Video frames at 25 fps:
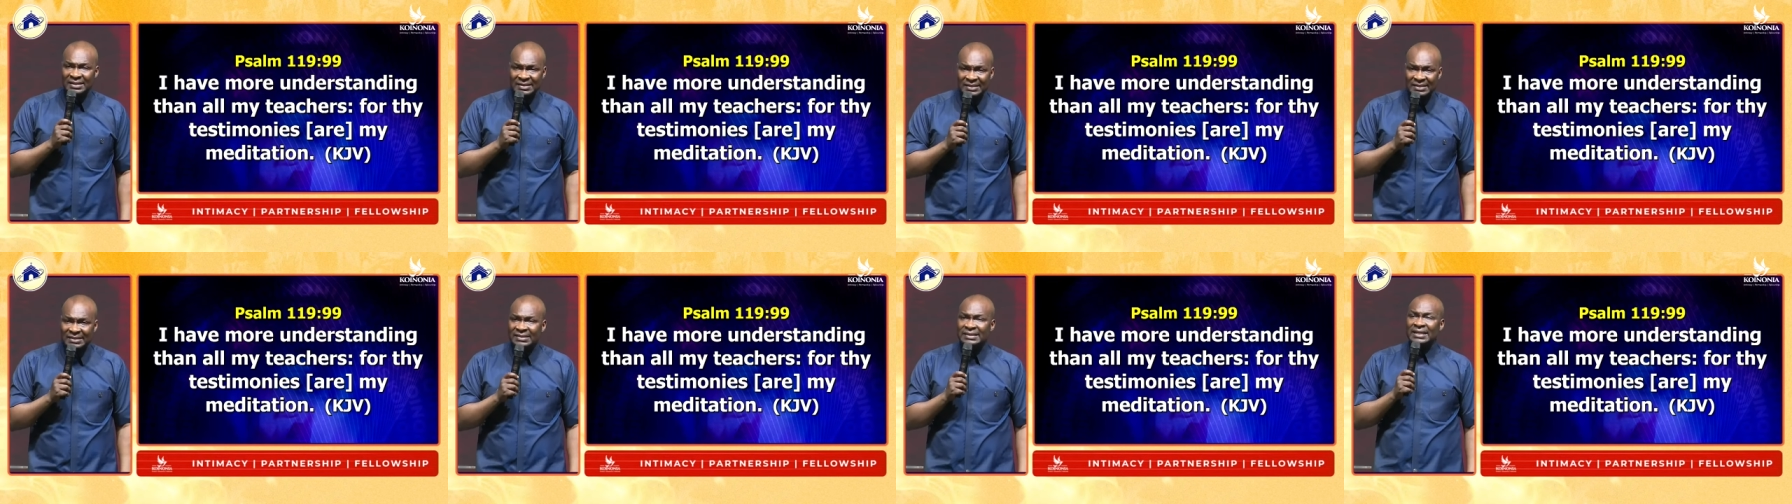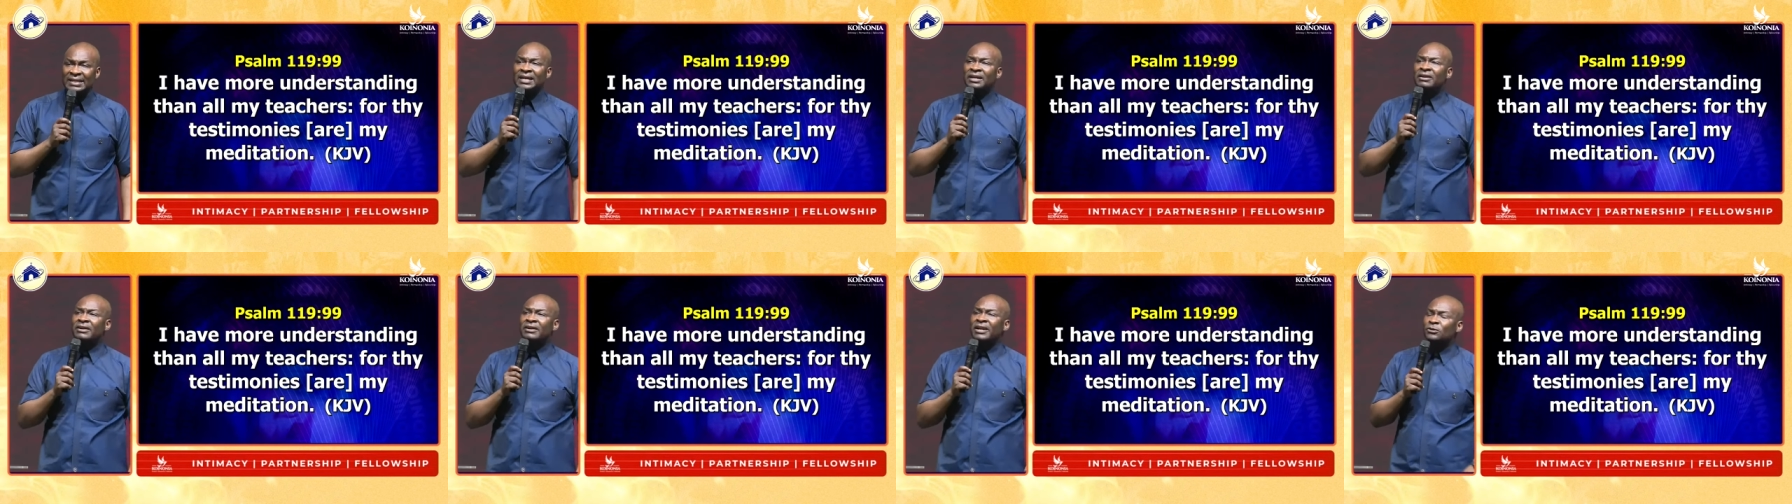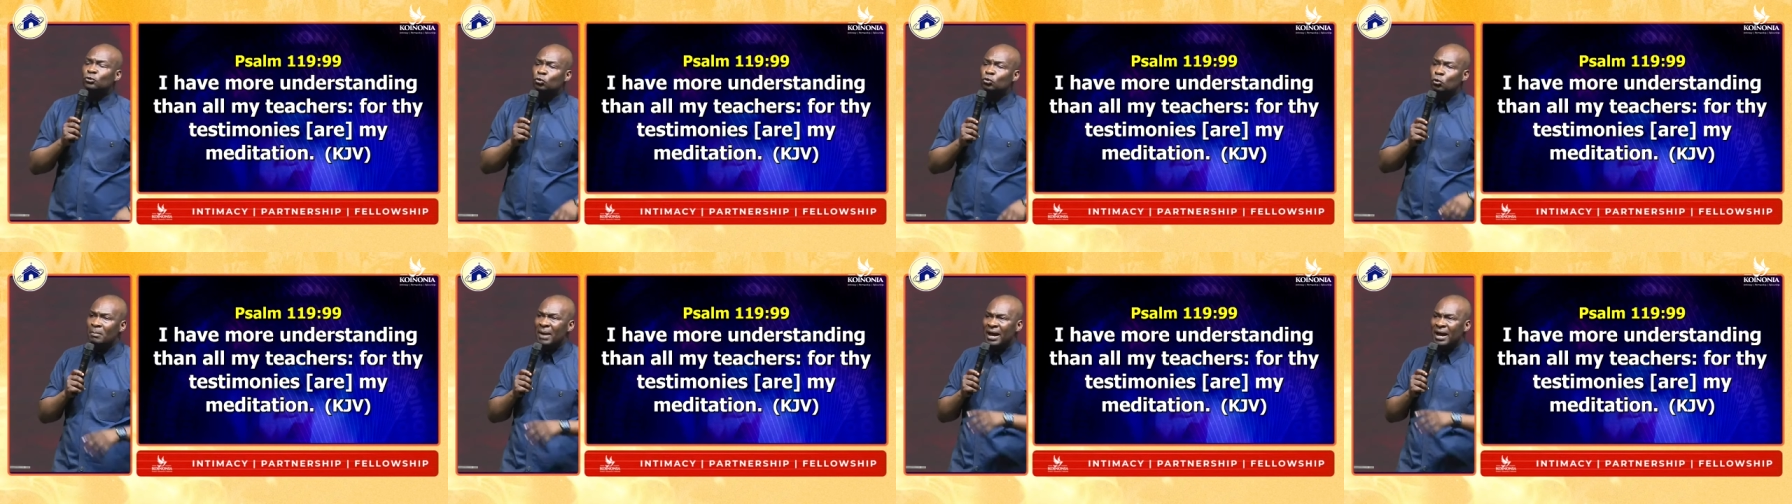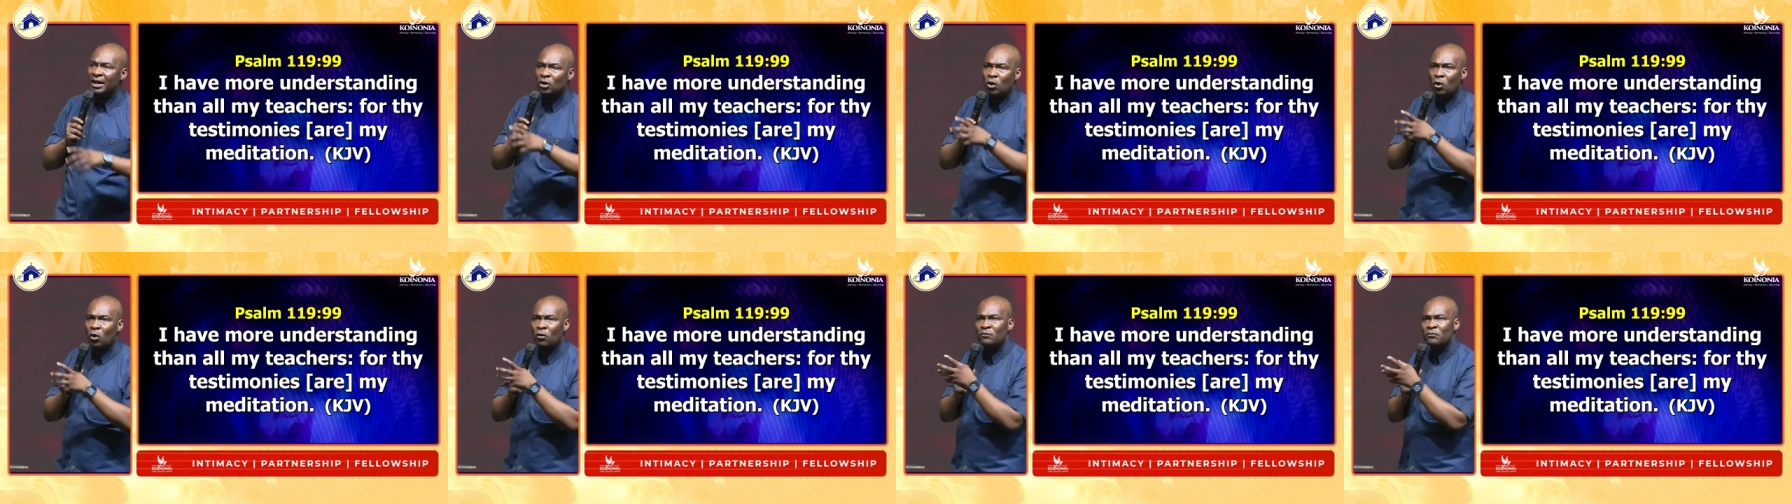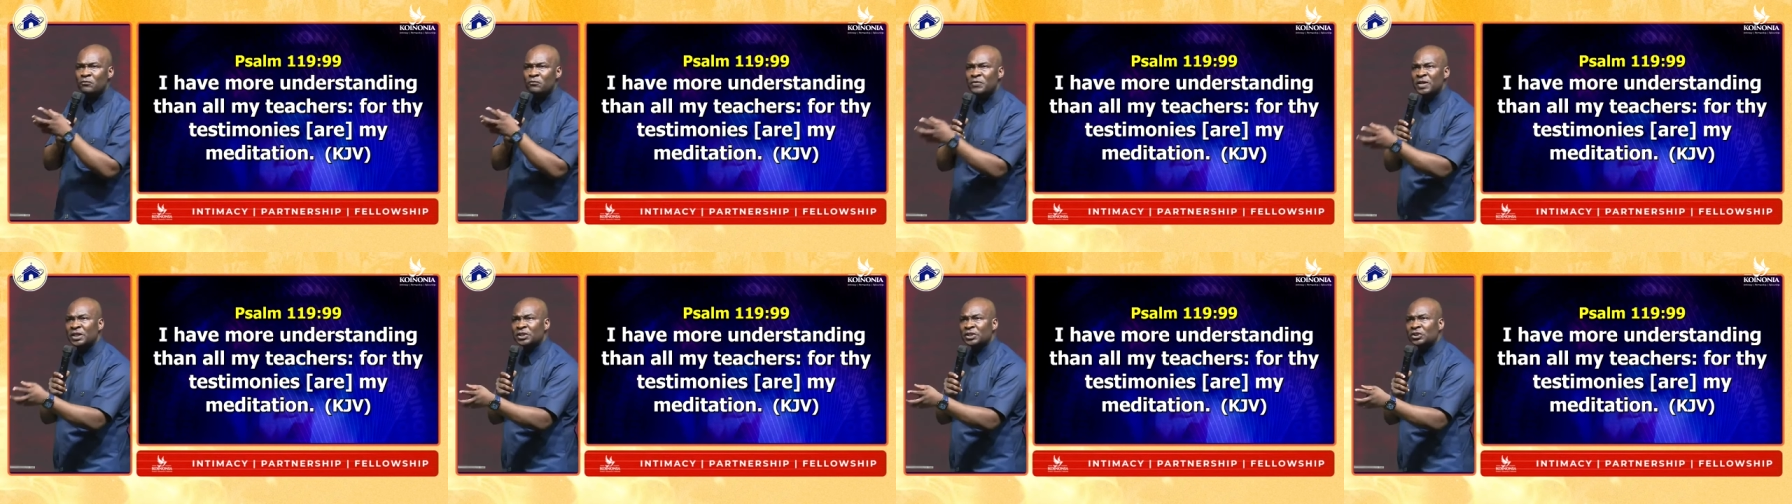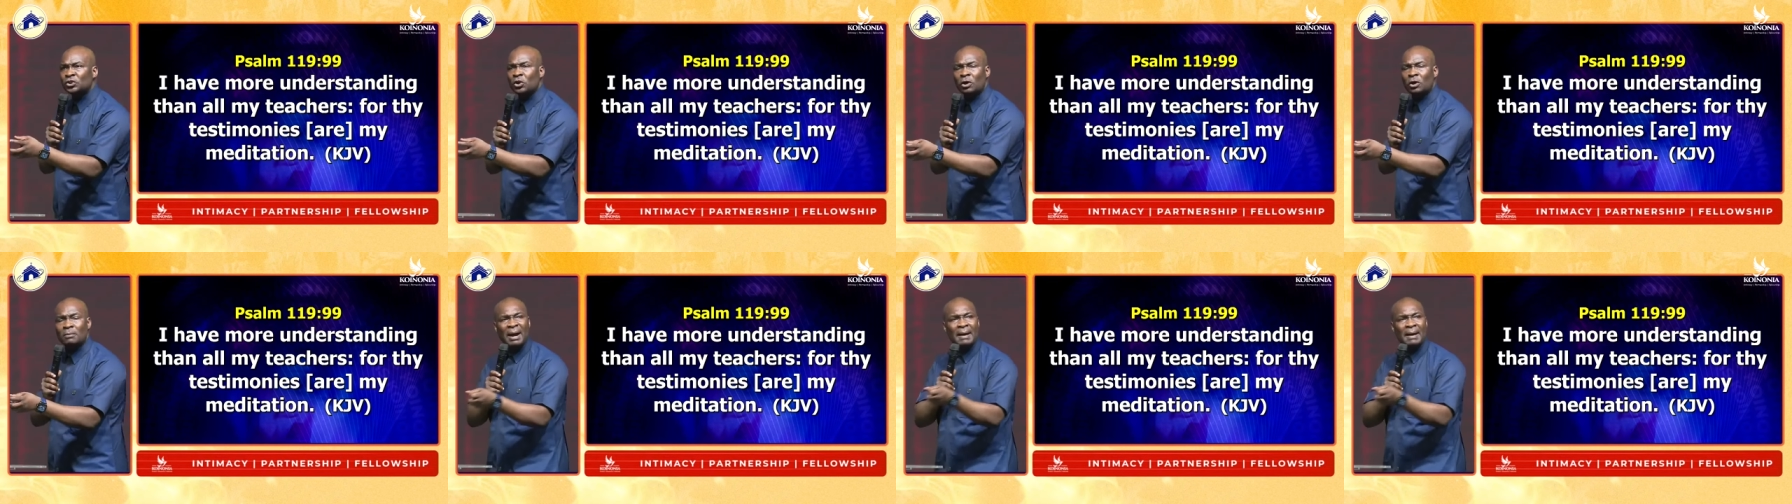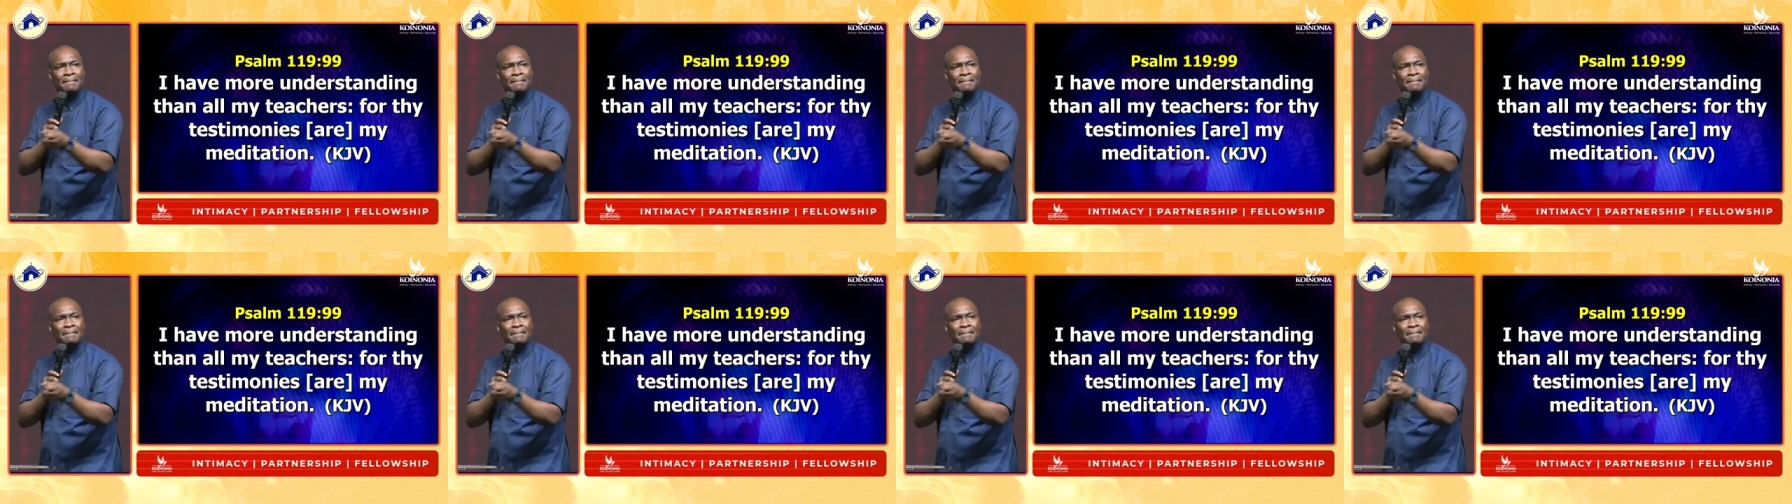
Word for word: secret to my conviction,